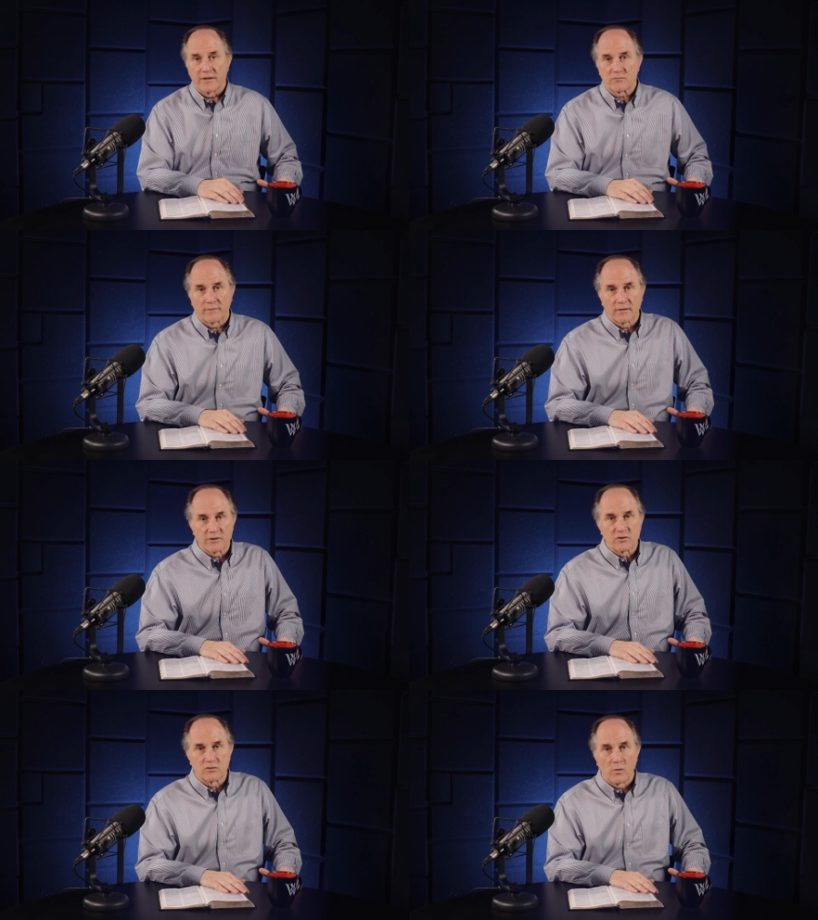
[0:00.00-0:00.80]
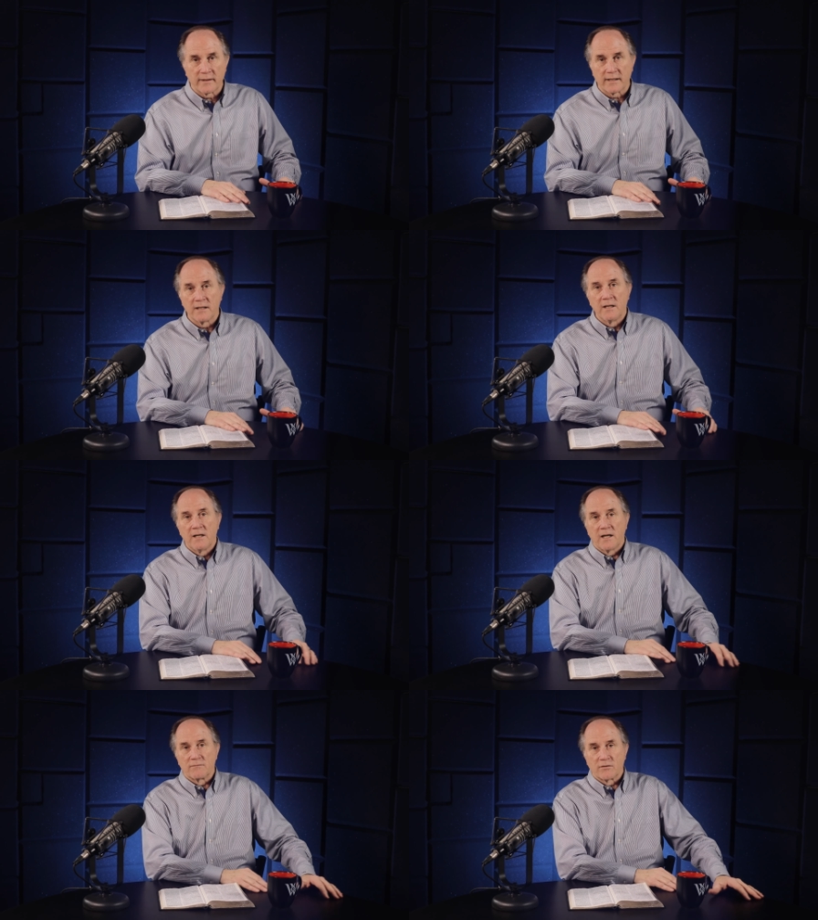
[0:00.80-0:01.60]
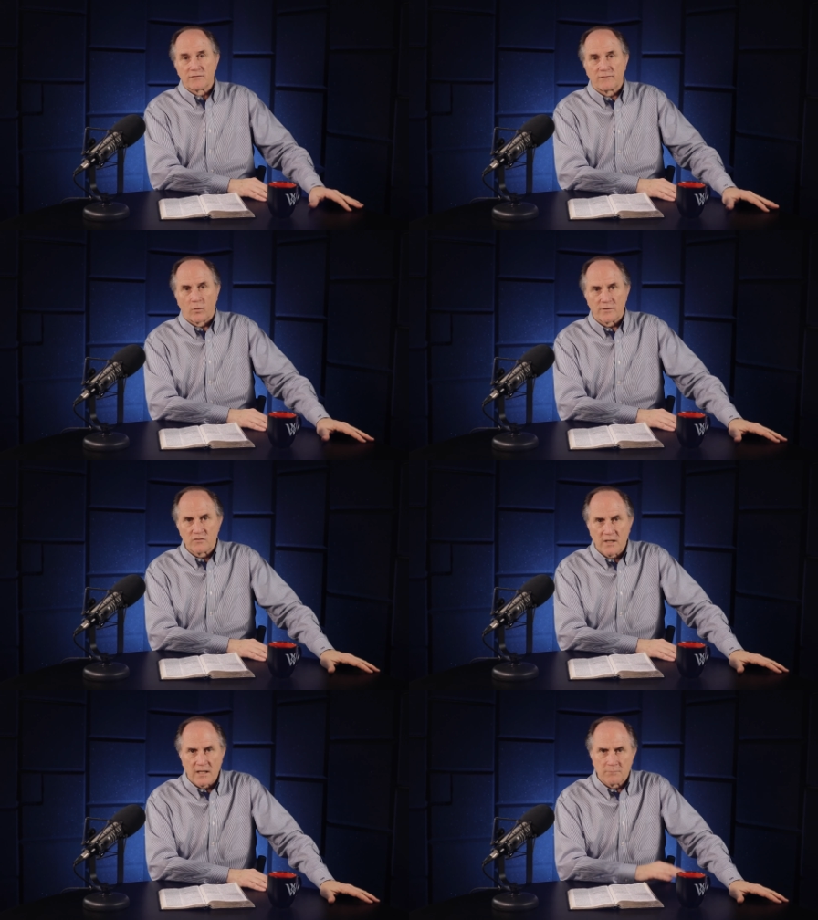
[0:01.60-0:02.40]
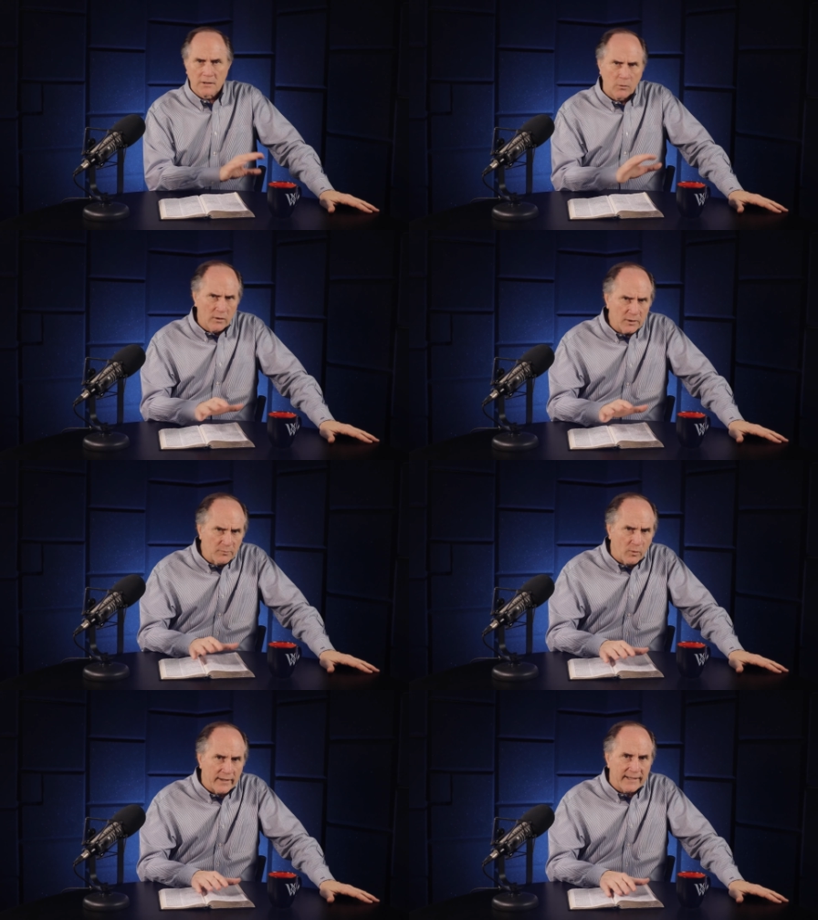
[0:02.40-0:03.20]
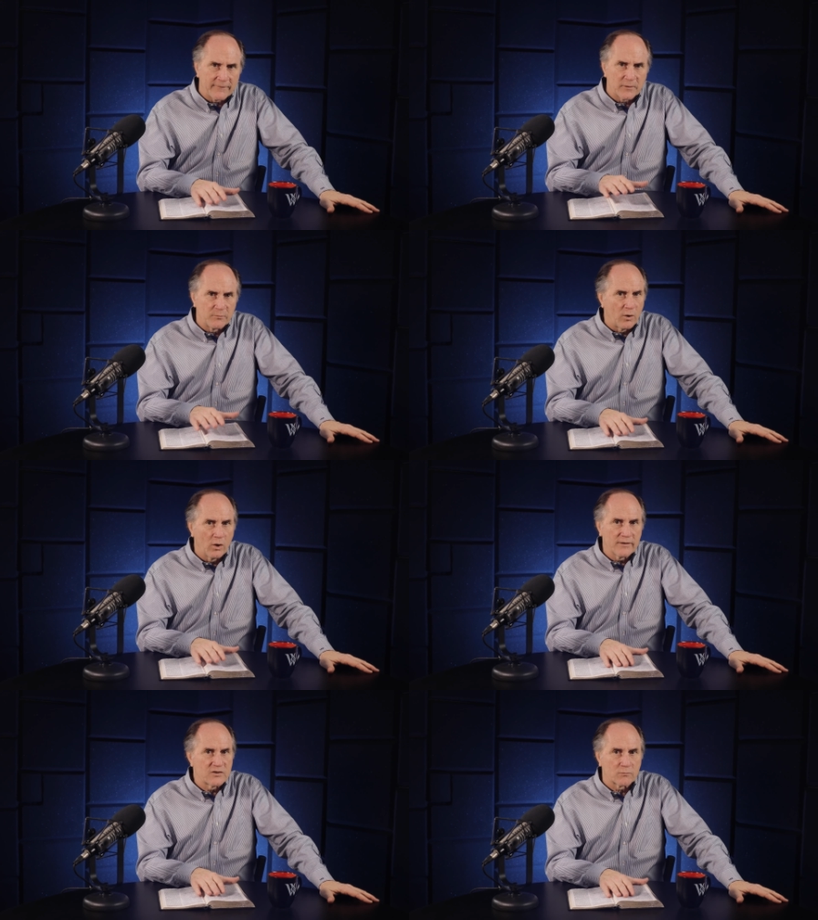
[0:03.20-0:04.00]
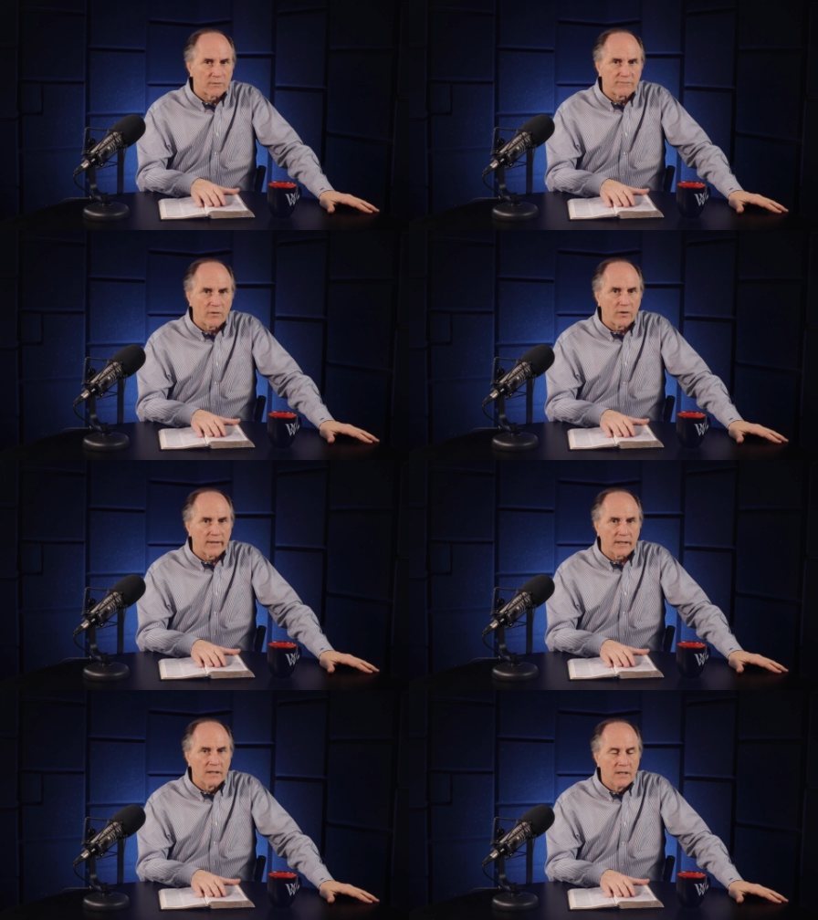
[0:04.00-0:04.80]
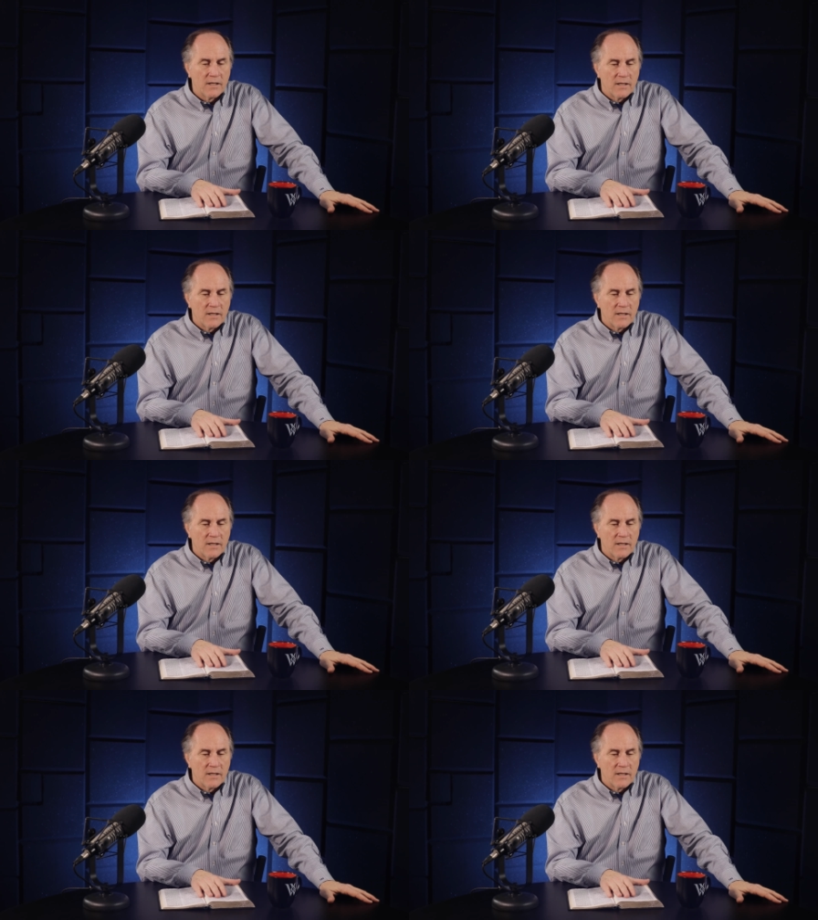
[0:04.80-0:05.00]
That's Revelation twenty and verse fourteen. But I want to point out that Paul isn't referring